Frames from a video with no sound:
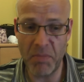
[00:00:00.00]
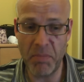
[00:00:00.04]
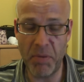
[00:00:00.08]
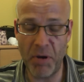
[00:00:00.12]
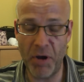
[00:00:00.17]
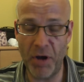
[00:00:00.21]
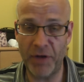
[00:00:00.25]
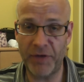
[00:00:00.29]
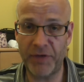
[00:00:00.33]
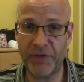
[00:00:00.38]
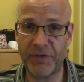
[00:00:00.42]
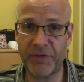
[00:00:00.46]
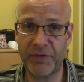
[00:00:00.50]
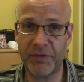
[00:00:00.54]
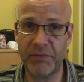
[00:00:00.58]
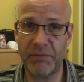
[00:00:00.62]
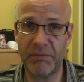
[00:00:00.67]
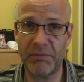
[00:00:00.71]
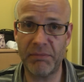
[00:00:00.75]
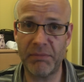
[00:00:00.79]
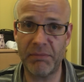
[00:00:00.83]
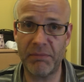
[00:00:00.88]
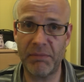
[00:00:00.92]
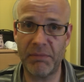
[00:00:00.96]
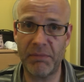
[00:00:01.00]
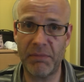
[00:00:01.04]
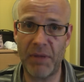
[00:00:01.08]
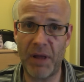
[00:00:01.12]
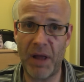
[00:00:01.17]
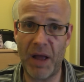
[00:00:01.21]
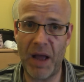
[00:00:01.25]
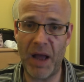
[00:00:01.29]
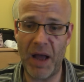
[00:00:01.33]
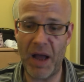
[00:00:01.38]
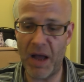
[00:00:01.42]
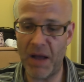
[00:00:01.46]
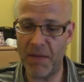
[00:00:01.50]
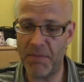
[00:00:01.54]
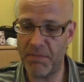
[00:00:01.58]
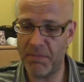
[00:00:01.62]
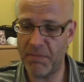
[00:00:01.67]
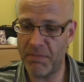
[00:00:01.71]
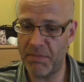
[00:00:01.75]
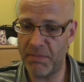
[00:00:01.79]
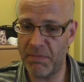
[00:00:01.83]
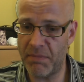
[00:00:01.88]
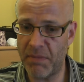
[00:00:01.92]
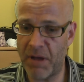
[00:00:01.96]
But
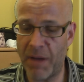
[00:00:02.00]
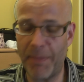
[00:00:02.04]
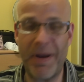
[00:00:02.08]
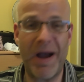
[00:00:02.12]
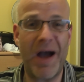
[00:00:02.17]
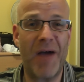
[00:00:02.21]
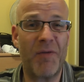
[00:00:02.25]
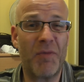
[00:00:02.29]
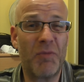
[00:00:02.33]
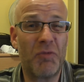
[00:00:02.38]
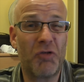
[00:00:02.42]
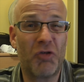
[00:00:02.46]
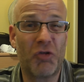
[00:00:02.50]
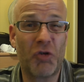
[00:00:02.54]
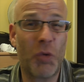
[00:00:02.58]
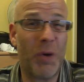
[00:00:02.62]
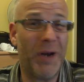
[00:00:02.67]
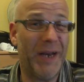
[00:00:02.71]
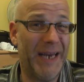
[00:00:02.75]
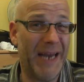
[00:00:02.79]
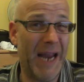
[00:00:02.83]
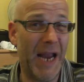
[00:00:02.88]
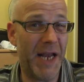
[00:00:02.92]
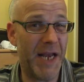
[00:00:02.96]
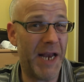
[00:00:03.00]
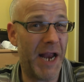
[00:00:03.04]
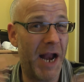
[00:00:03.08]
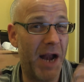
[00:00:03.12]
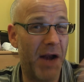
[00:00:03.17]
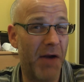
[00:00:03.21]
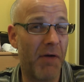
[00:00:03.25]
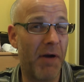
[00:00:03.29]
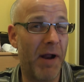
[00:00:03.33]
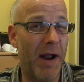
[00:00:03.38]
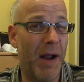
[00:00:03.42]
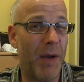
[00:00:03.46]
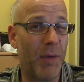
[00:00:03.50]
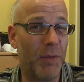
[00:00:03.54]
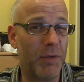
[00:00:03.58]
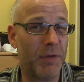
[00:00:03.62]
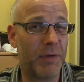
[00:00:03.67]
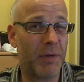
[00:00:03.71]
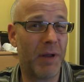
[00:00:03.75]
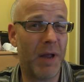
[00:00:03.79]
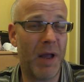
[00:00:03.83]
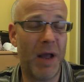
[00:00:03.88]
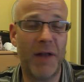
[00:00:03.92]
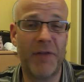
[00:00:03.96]
apart from just quickly getting your head
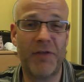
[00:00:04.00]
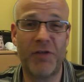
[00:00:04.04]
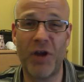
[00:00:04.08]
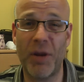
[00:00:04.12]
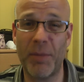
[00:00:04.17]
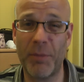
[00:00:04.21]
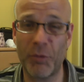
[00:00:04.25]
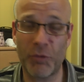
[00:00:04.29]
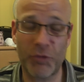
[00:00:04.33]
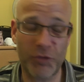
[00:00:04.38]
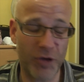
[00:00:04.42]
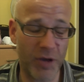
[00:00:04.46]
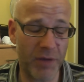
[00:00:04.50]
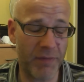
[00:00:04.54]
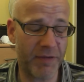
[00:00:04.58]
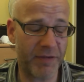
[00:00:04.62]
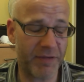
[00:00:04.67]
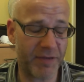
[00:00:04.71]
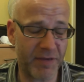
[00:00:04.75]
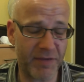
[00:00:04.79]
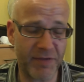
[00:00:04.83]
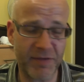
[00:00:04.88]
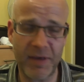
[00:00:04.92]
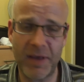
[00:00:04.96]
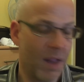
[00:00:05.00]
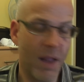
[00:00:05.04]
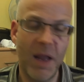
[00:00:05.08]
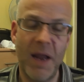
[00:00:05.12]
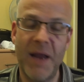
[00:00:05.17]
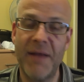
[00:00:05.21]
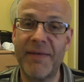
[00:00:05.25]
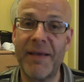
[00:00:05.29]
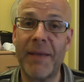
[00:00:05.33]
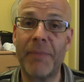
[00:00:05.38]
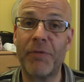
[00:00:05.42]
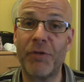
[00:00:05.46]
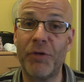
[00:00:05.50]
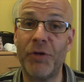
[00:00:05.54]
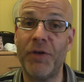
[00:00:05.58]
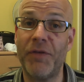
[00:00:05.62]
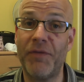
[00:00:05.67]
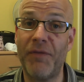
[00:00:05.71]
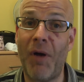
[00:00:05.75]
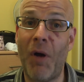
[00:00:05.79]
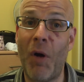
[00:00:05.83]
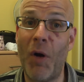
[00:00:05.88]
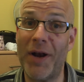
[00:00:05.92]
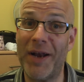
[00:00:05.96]
around terminal services, it's absolutely
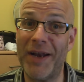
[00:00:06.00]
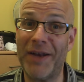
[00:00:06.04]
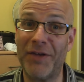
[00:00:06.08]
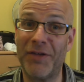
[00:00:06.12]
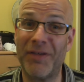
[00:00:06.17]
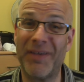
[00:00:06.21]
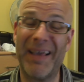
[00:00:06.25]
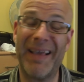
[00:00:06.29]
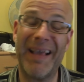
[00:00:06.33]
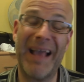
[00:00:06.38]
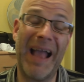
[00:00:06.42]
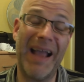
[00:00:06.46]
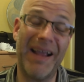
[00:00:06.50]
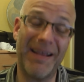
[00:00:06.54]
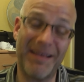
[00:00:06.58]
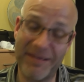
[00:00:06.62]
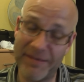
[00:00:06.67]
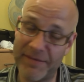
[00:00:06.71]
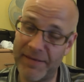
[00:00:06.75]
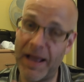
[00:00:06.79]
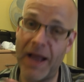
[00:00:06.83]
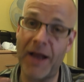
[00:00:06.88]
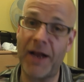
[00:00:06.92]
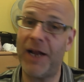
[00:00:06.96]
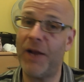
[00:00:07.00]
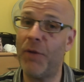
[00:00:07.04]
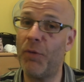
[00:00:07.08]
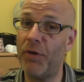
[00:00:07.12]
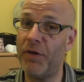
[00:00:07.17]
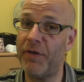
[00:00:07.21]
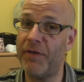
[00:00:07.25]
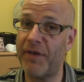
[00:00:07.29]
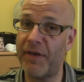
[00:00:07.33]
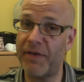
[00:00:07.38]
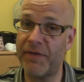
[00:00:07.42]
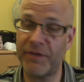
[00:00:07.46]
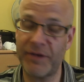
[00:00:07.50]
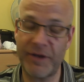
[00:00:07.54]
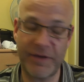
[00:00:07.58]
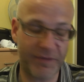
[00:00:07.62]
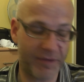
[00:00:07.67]
fine. It does exactly what it says on the